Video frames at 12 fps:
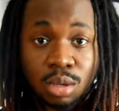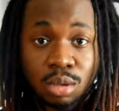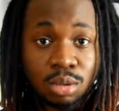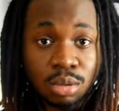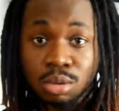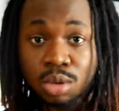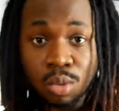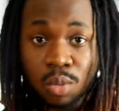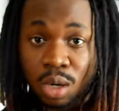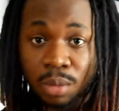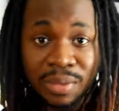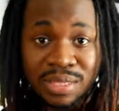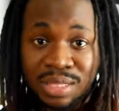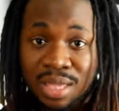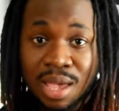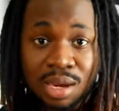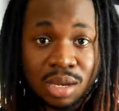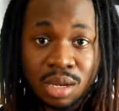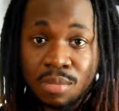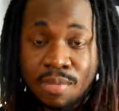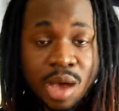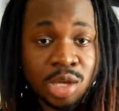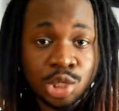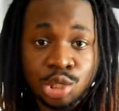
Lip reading: You don't want to be standing in my